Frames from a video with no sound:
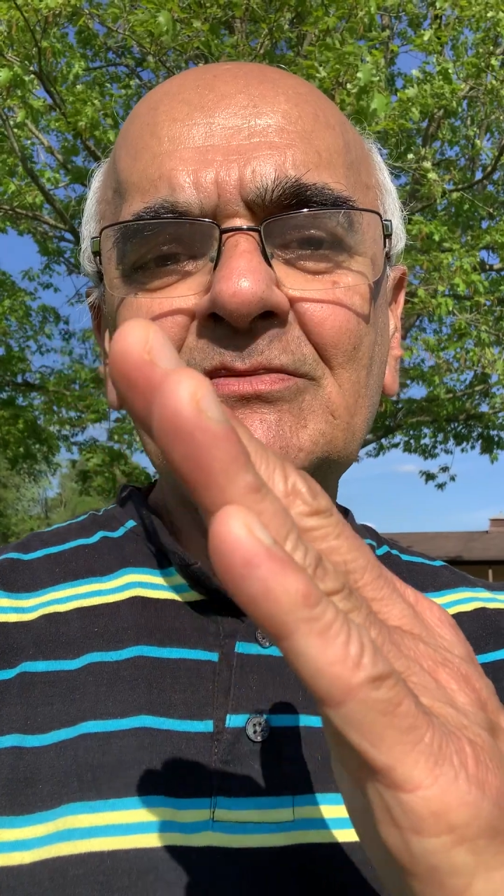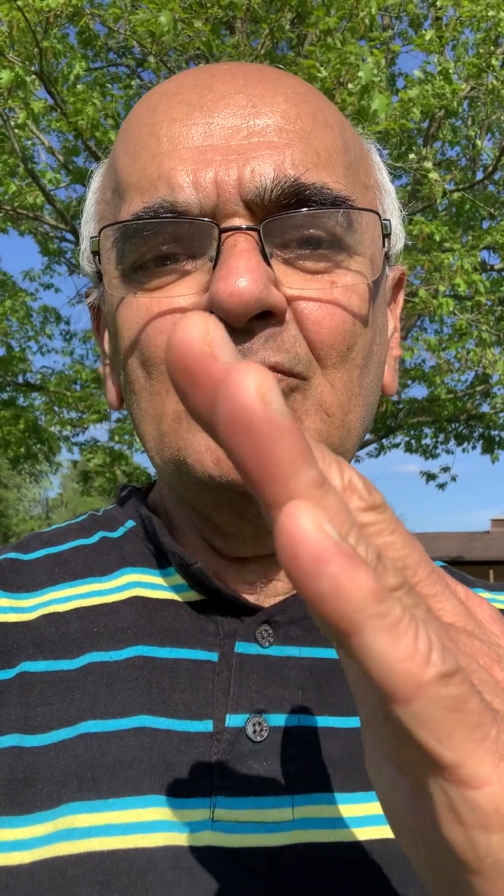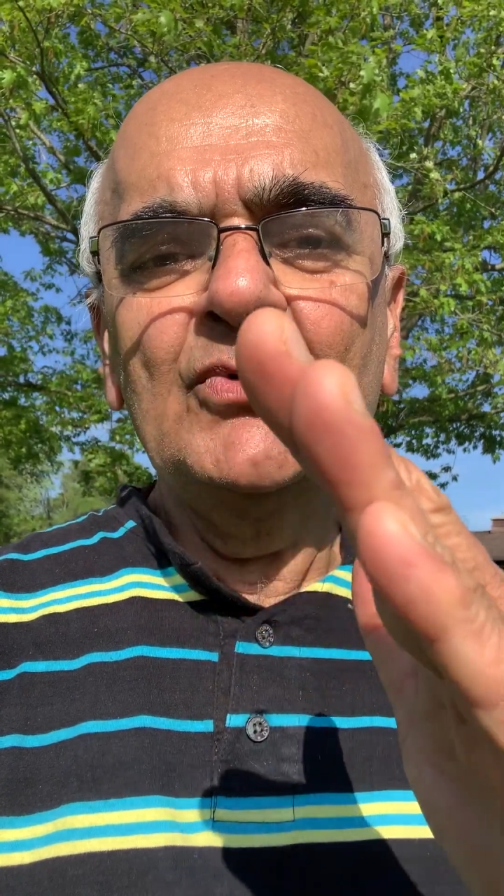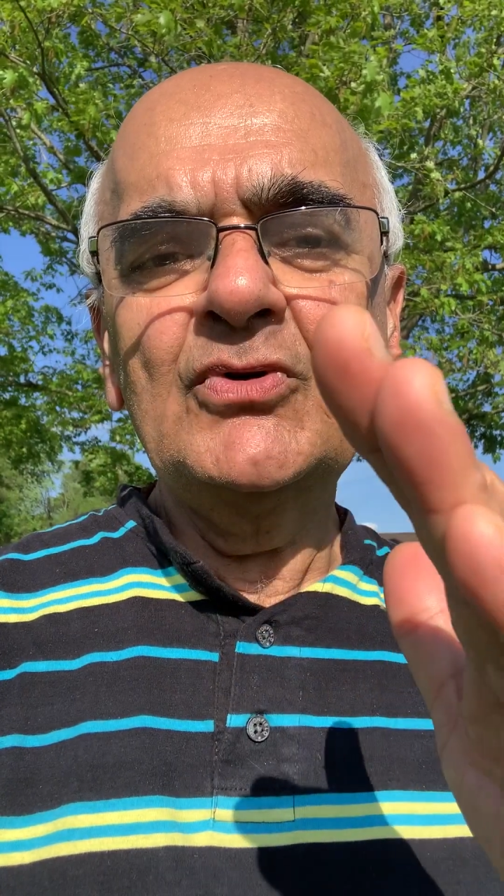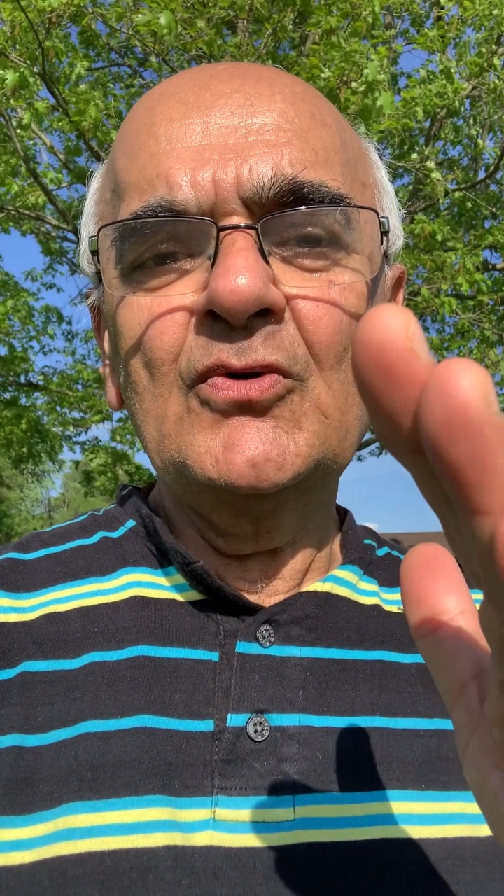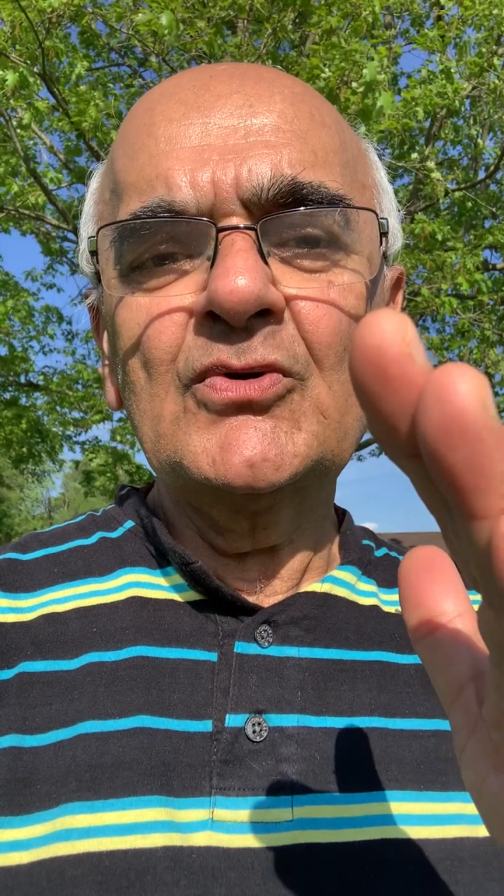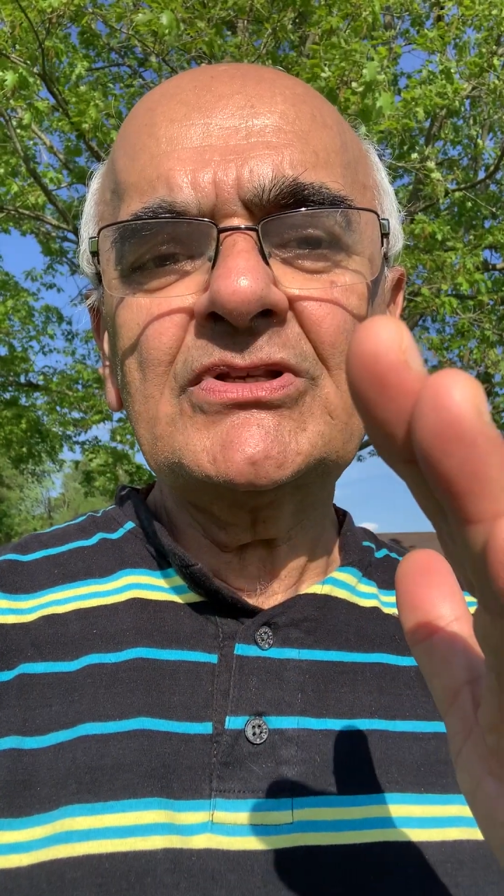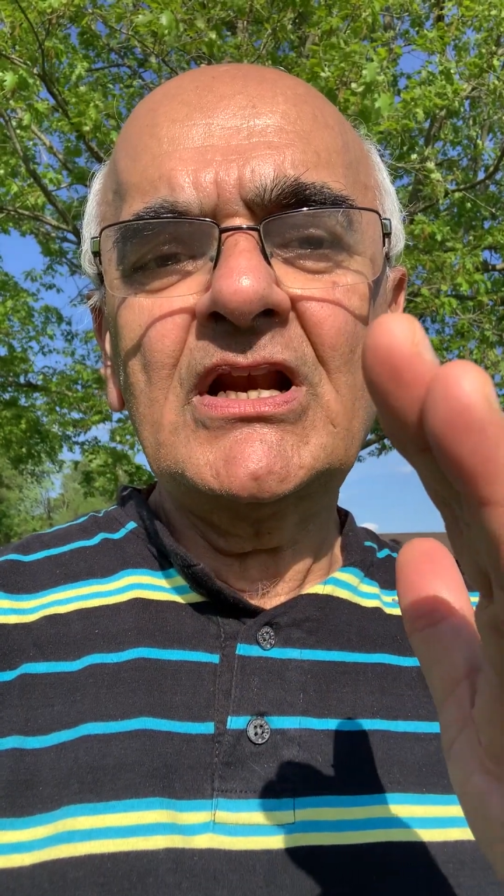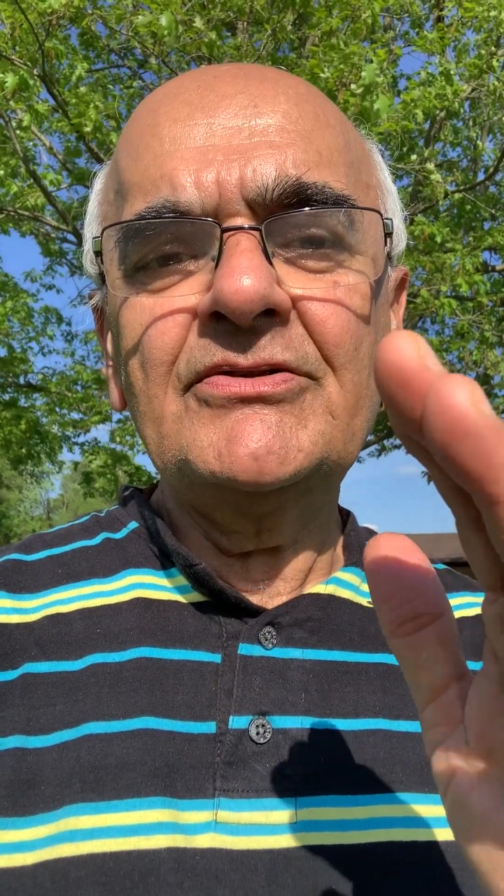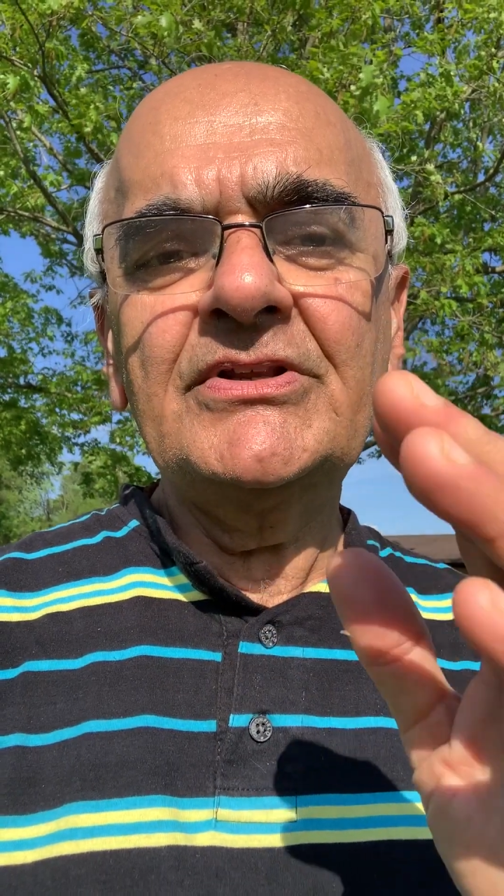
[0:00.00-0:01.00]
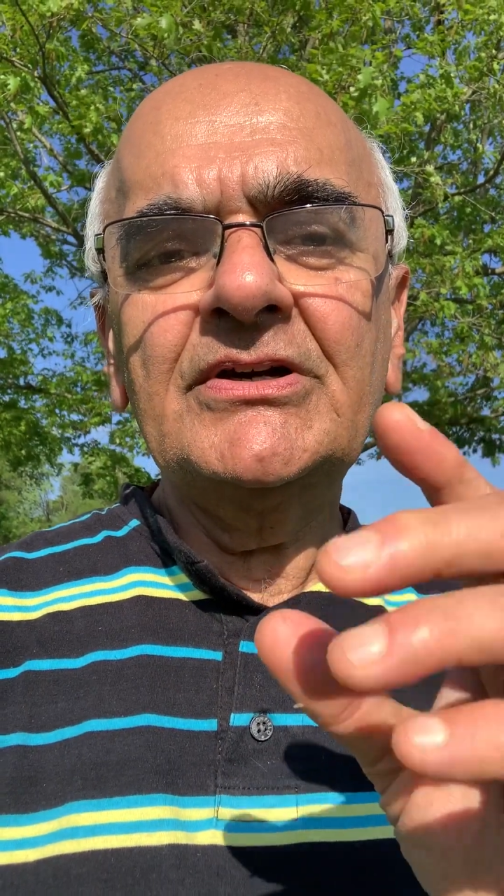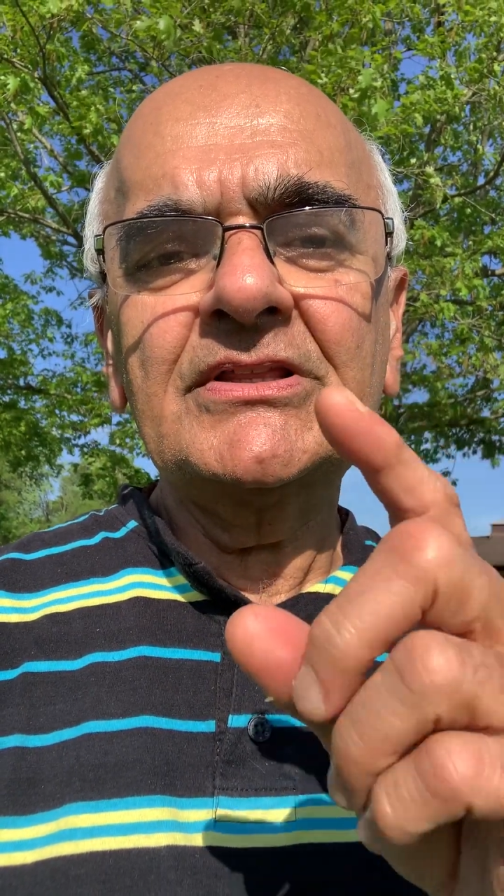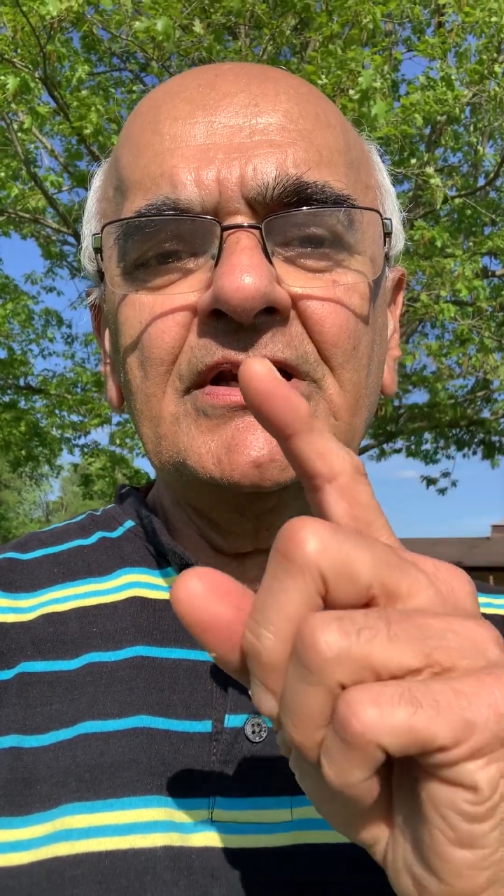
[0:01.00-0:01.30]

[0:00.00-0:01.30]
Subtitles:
moon goes around the earth,